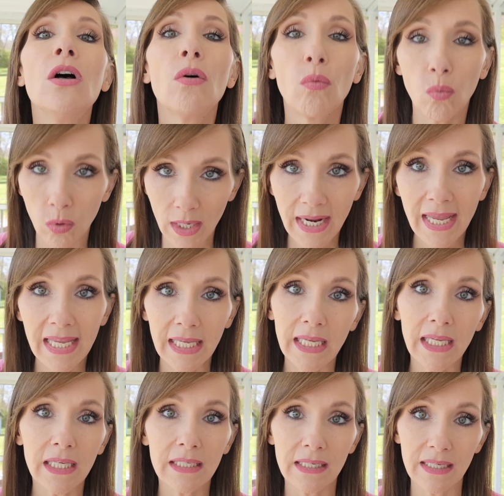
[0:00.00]
what I
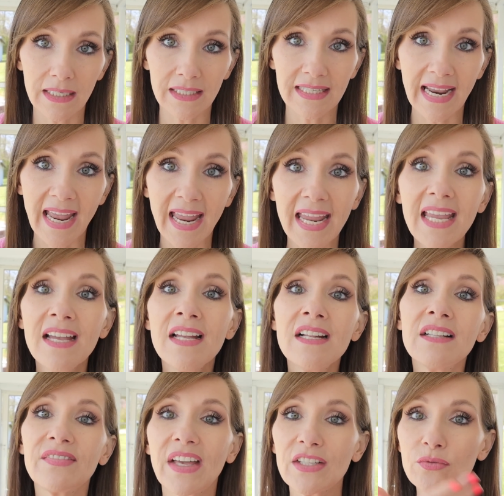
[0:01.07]
eat in a day,
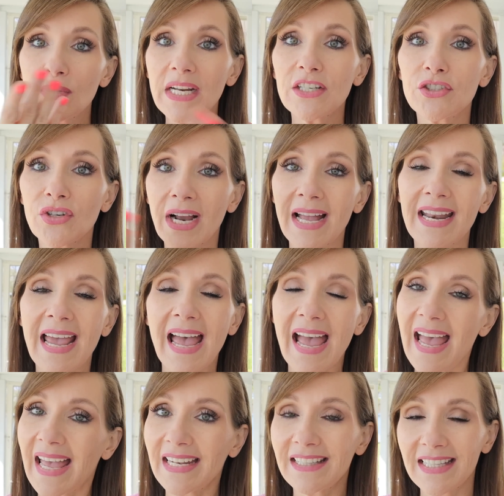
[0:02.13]
that's when I try to
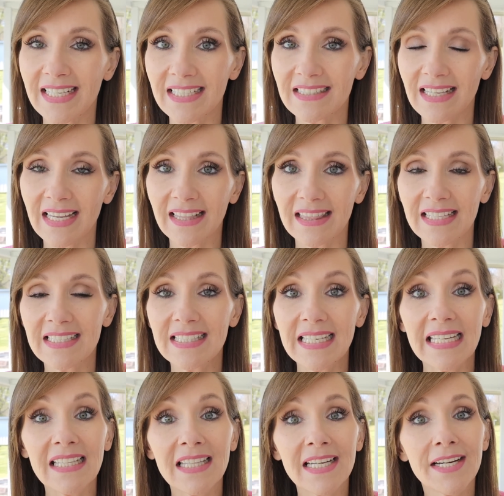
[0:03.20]
add things like this
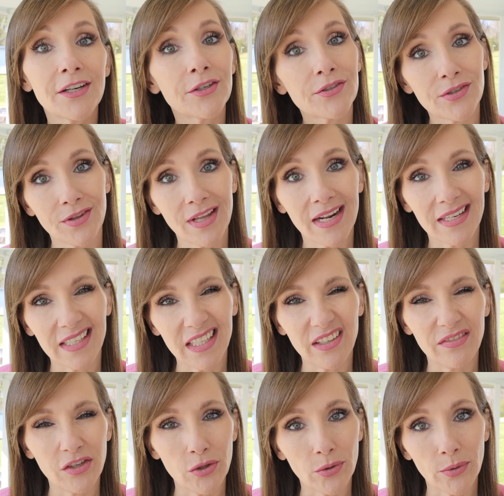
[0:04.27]
in there so that I can
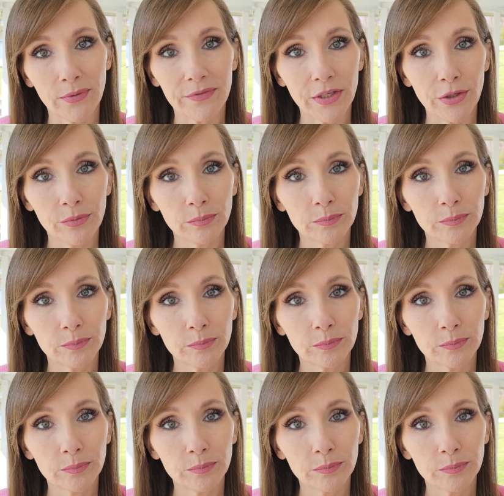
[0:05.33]
give you a review.